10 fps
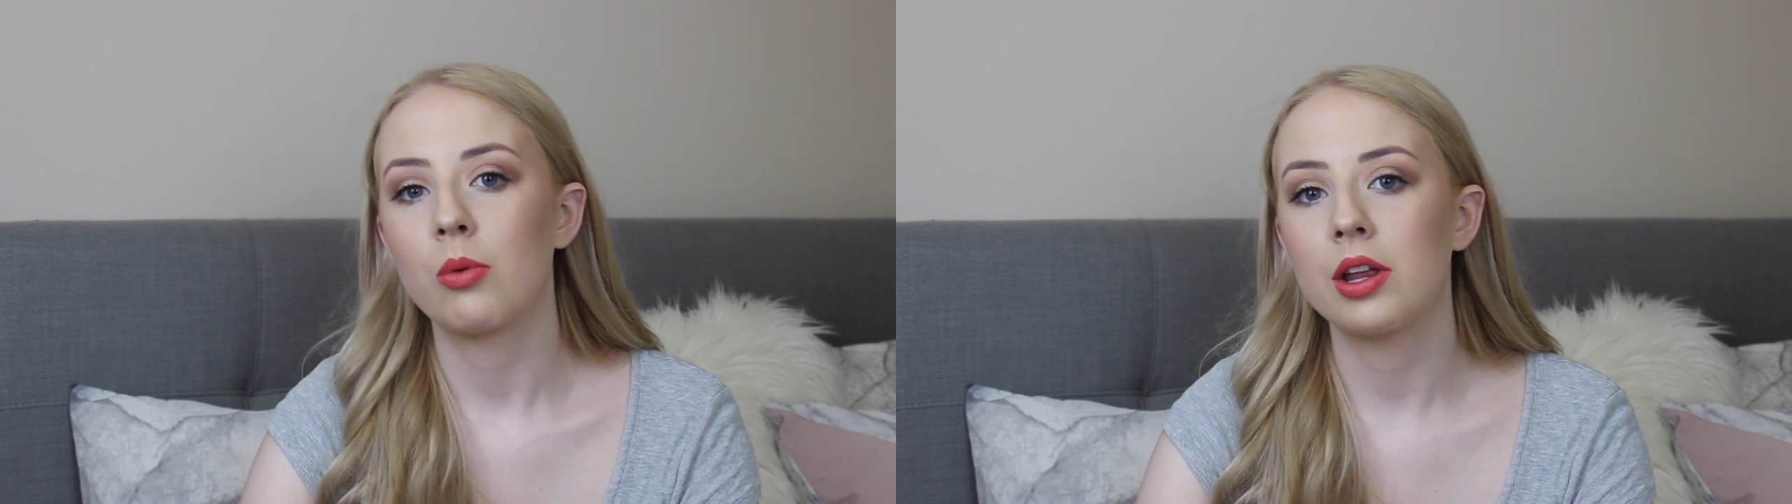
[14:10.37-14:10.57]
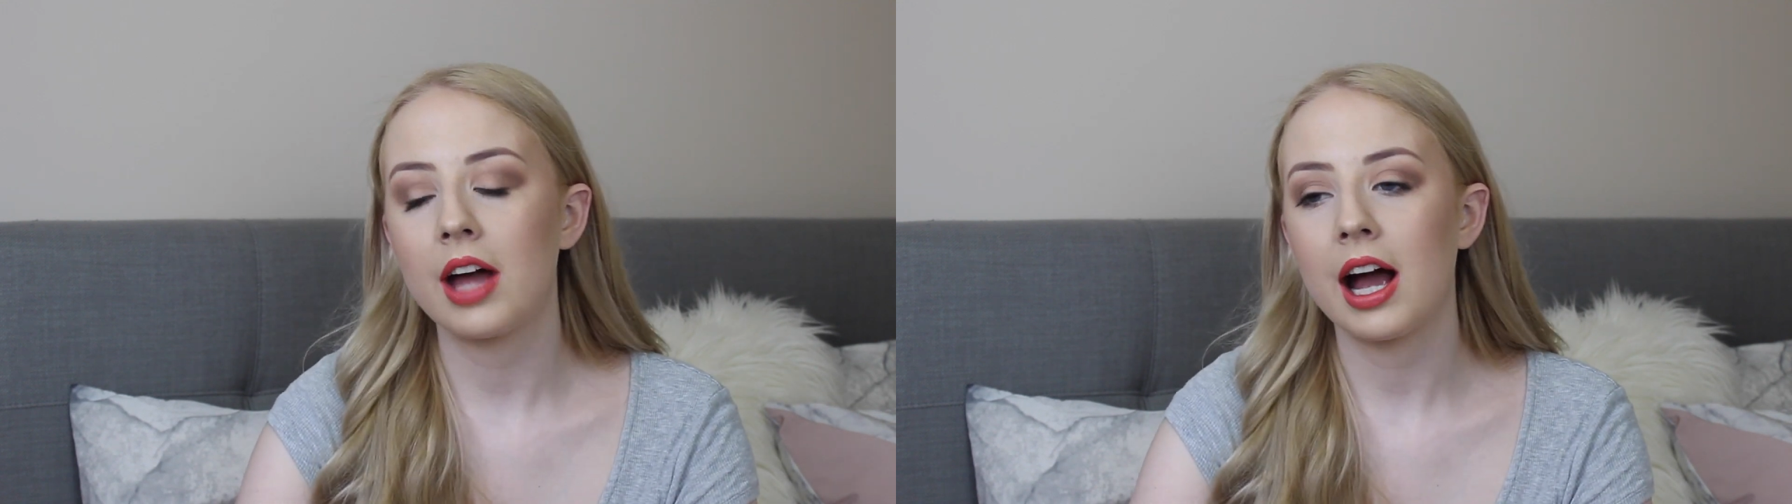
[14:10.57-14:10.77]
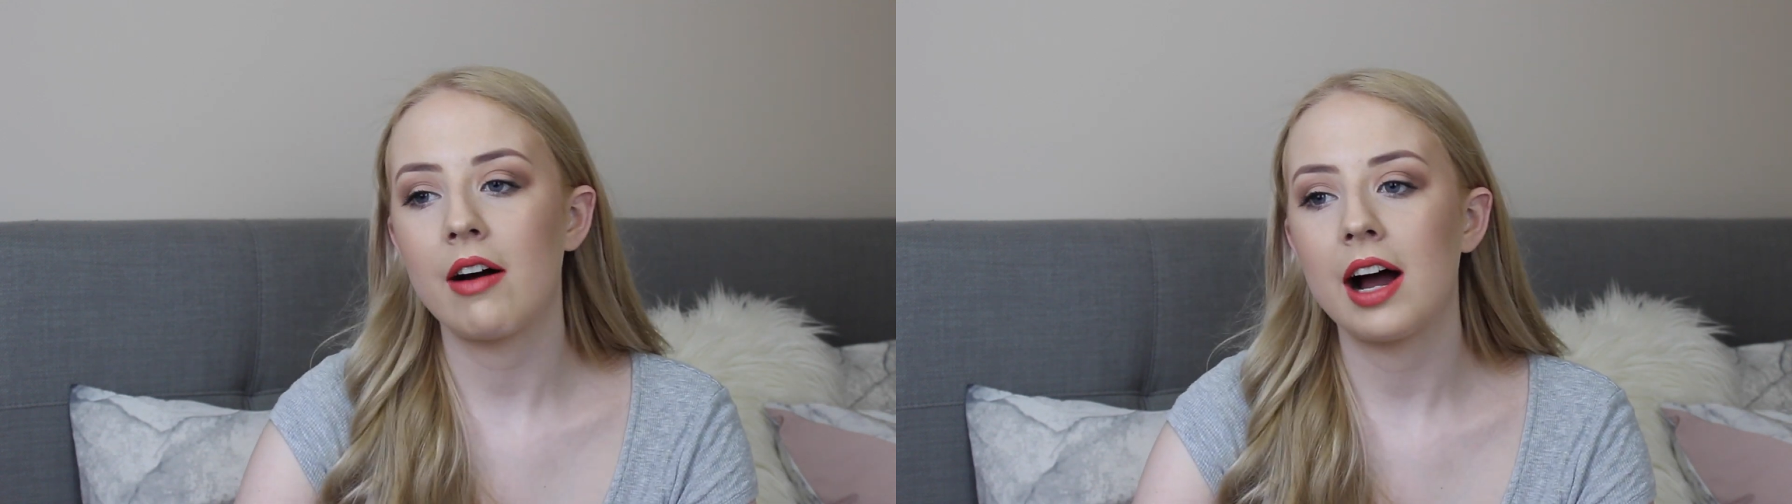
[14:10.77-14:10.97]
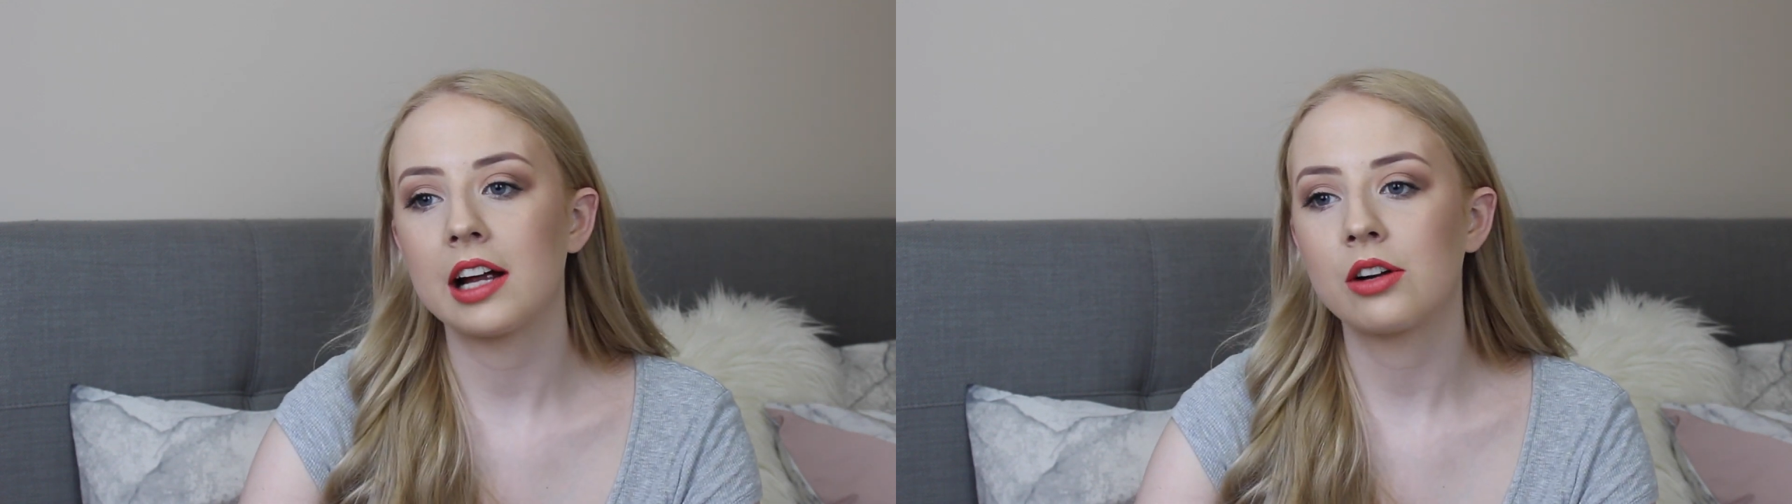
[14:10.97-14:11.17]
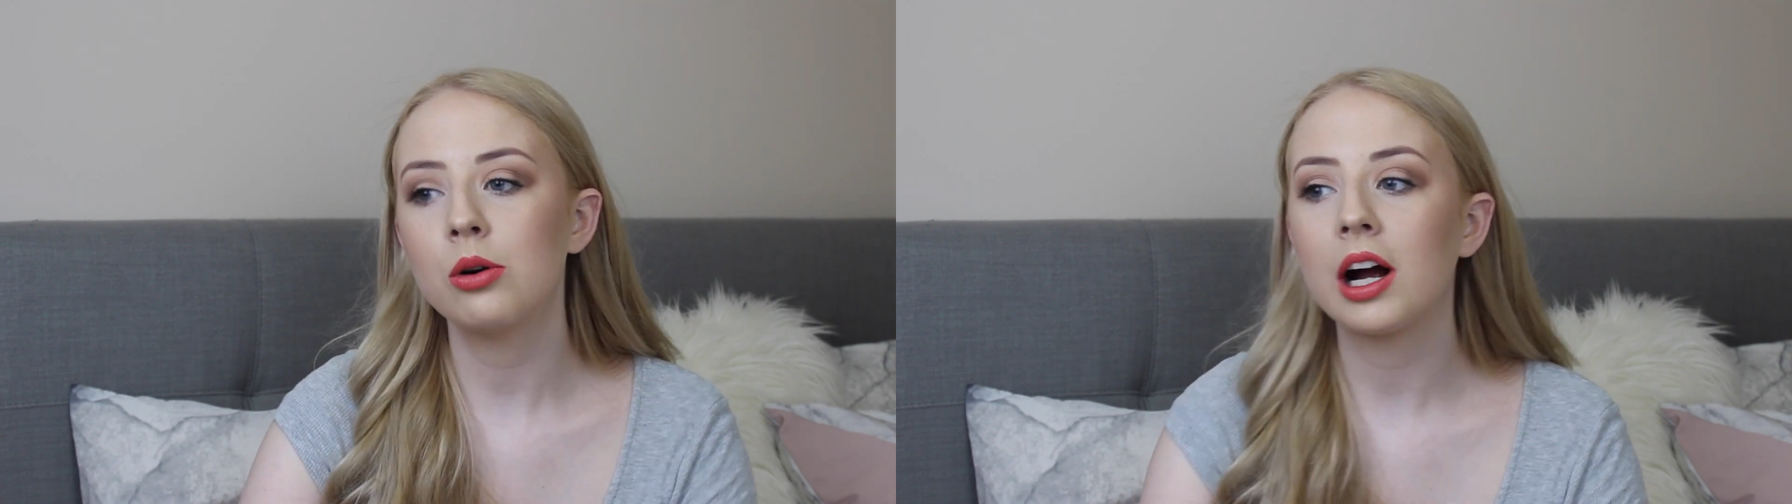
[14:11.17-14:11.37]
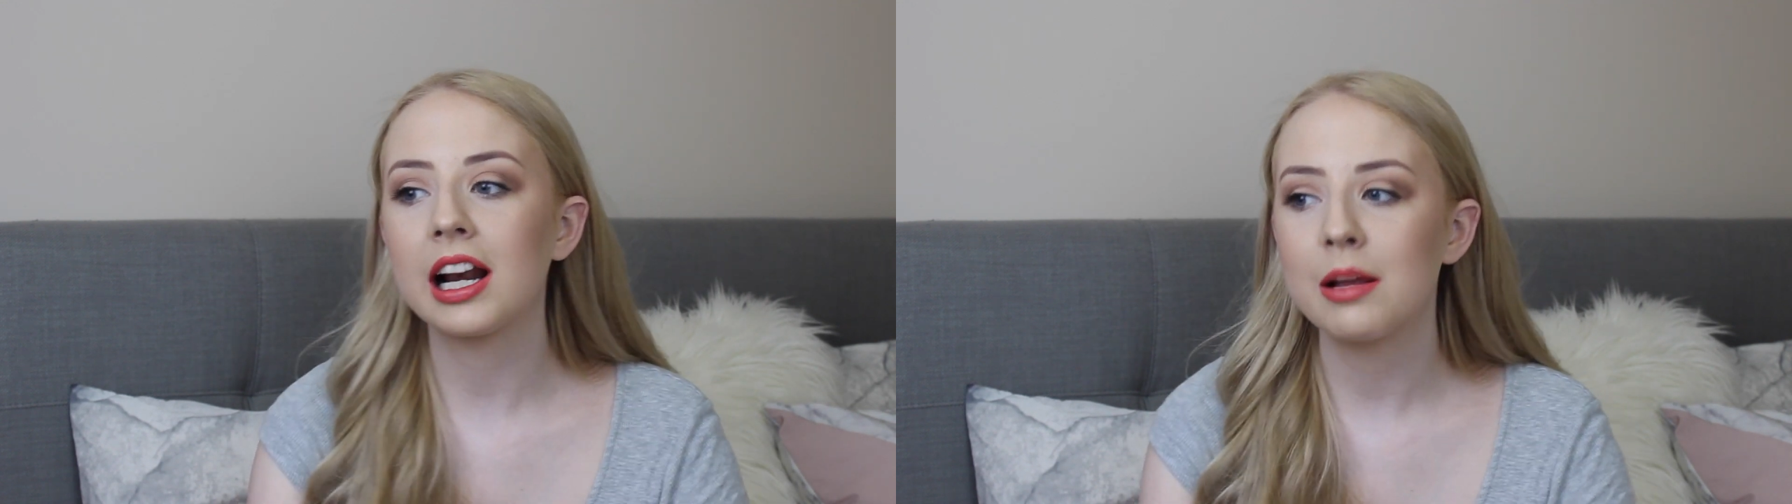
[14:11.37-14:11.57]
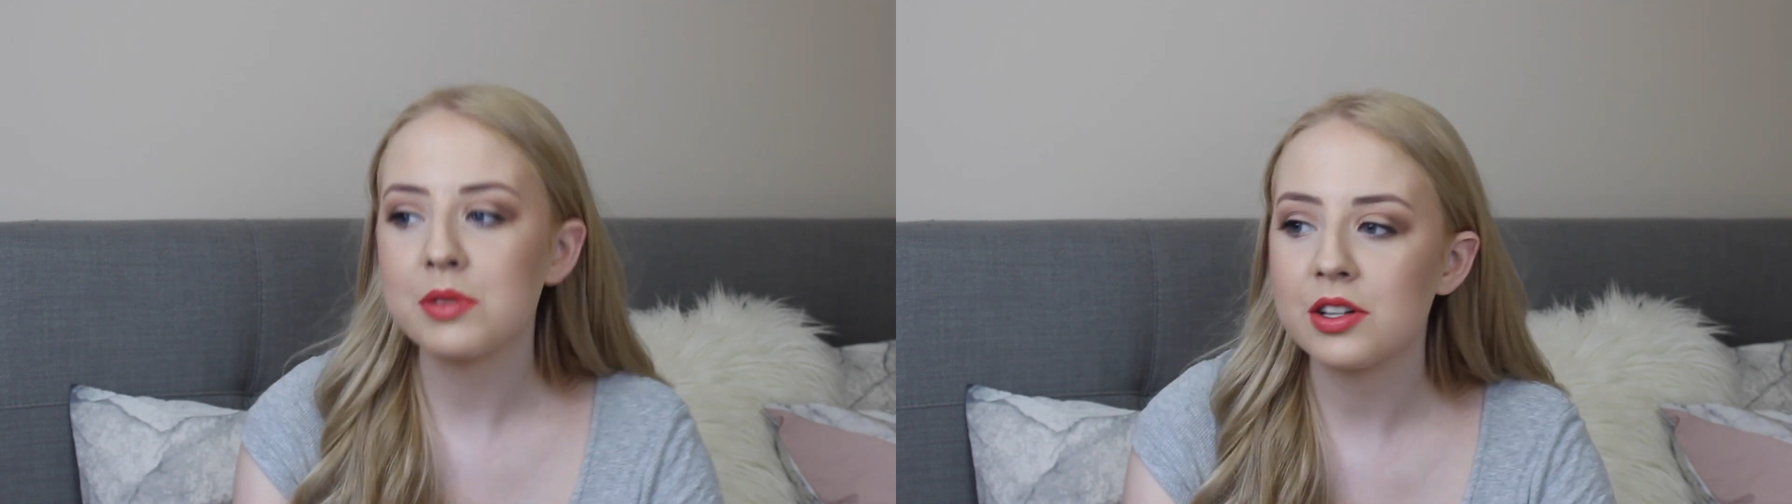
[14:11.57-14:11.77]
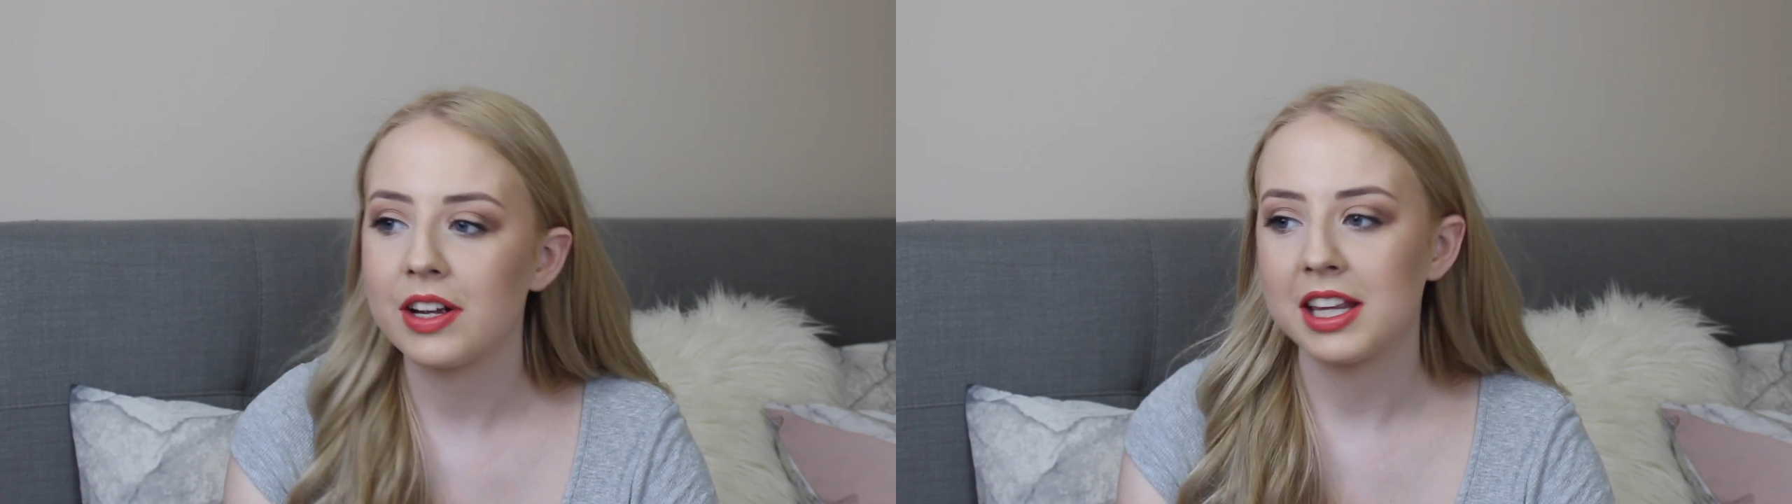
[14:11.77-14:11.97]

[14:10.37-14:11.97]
with how I caught a glimpse of